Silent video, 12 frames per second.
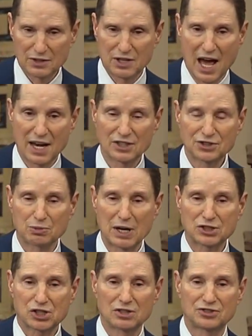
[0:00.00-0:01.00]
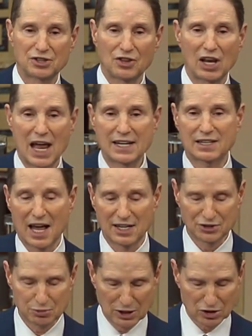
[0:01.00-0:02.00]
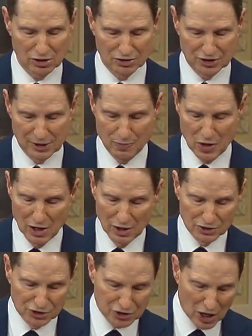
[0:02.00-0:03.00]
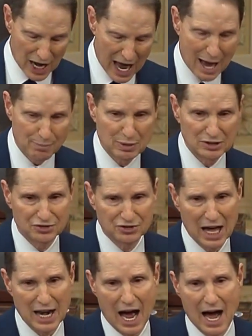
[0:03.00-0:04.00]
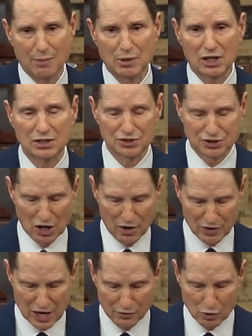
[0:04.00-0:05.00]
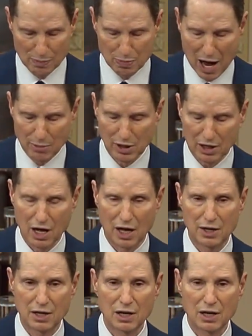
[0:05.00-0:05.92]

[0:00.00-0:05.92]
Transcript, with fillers: Dennis Richardson, the late Dennis Richardson, stood up and said, I'm a conservative Republican.